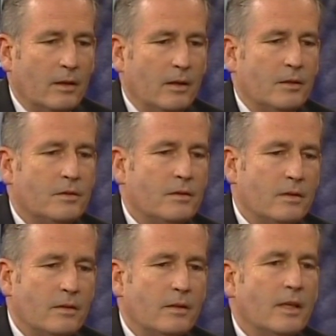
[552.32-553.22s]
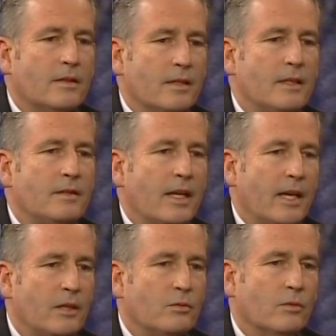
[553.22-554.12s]
these kids these
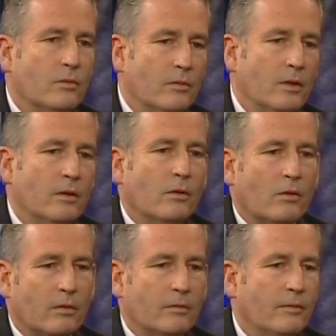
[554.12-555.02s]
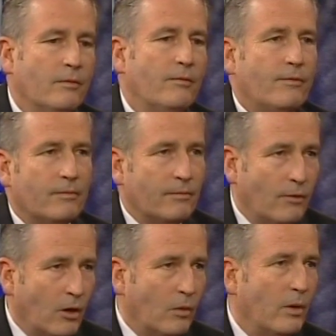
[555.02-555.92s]
days, they're going
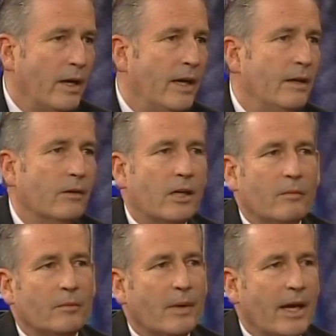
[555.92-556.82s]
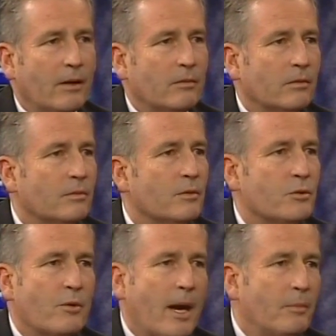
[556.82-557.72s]
far away. They're coming back
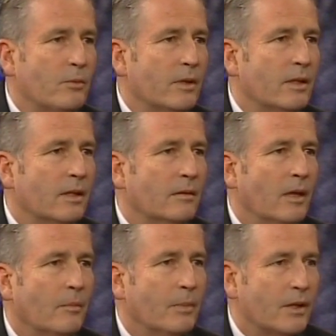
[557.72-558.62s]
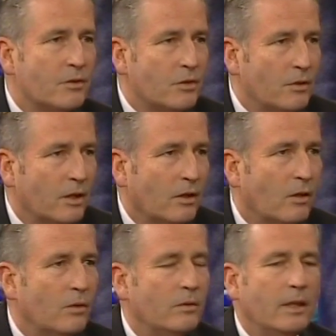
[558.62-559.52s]
strapped with a big student
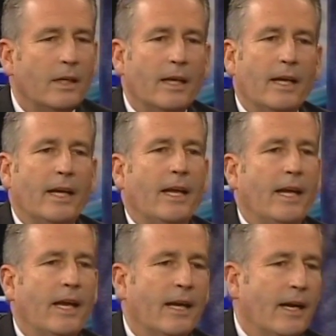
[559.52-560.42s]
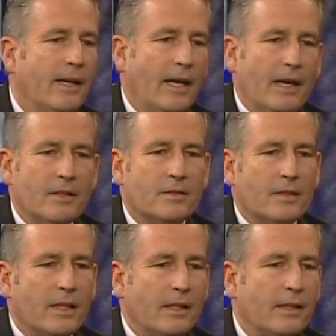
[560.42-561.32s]
loan. And I
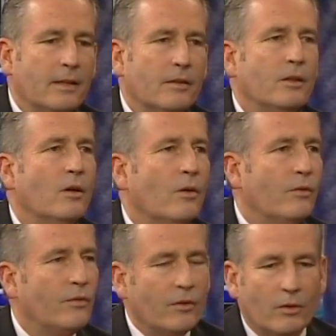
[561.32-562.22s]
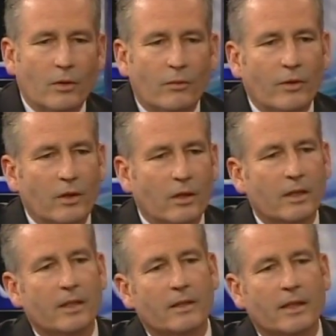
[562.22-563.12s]
just think, if we
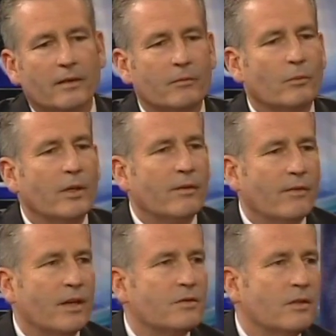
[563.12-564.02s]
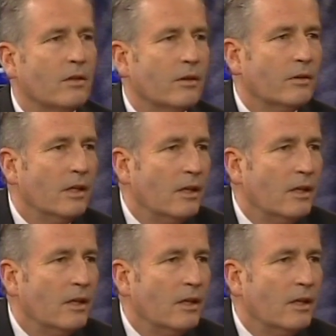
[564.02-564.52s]
look and reinvest in our